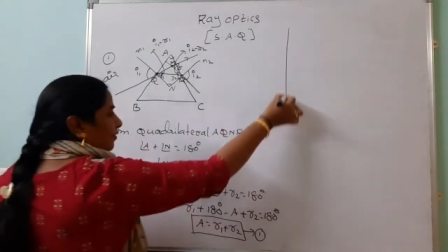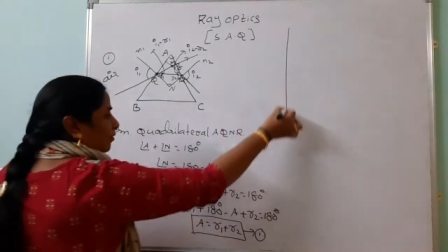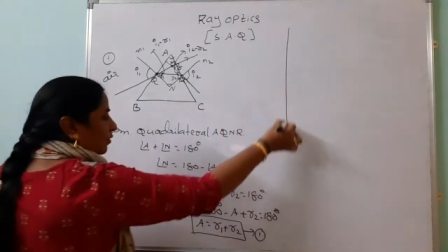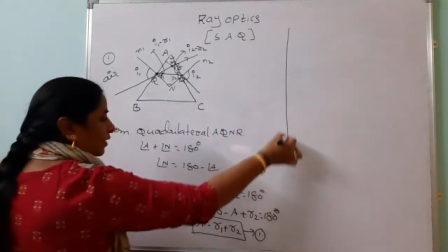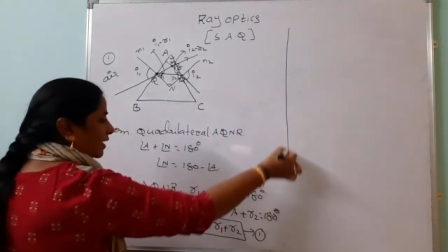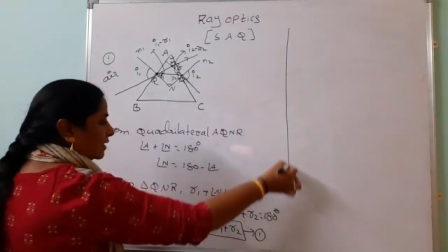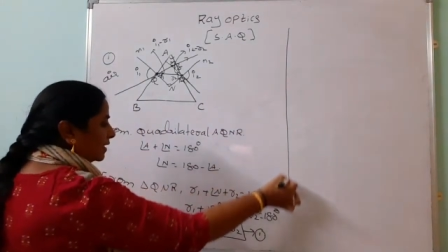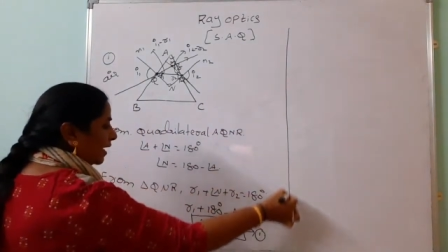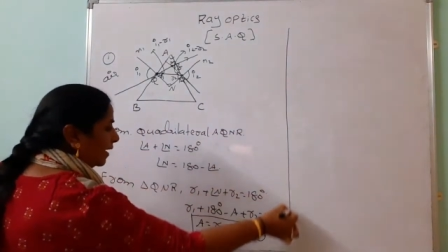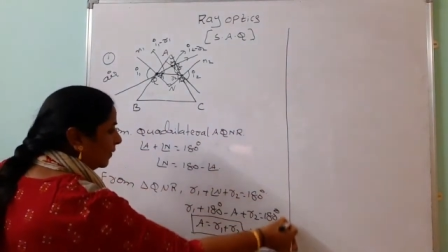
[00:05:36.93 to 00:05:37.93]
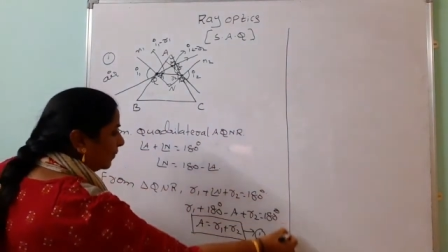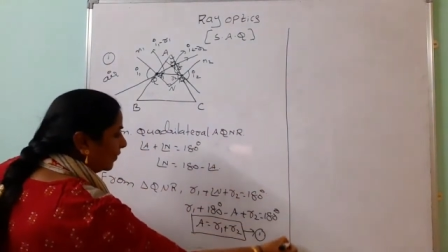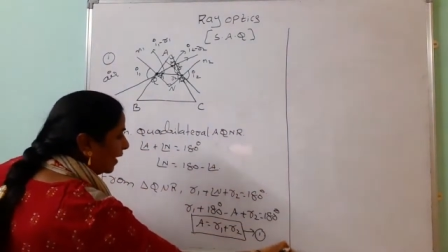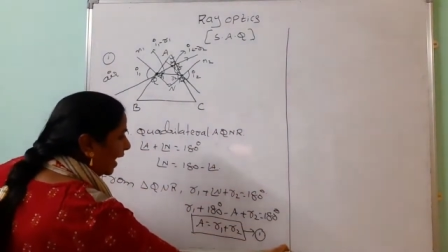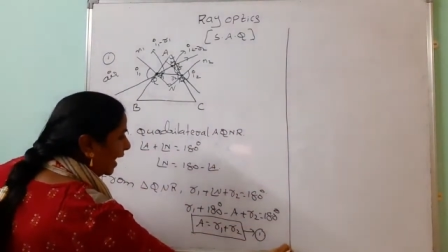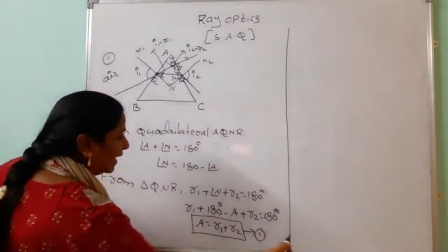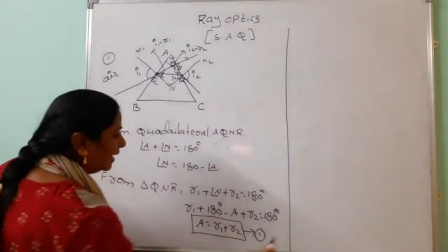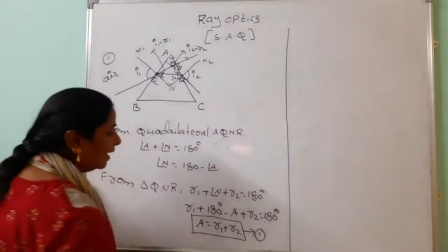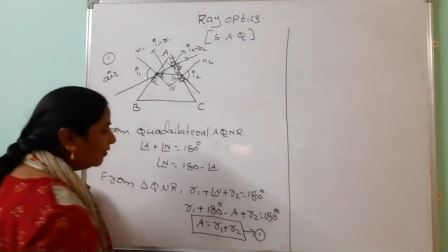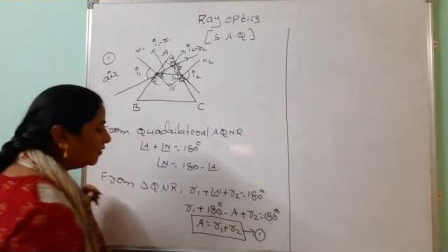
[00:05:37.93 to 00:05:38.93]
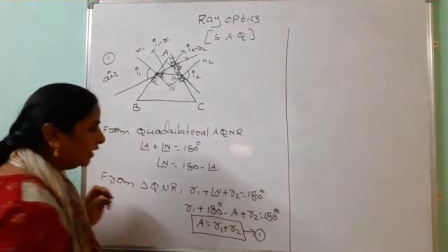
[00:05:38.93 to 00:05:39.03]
focus on angle of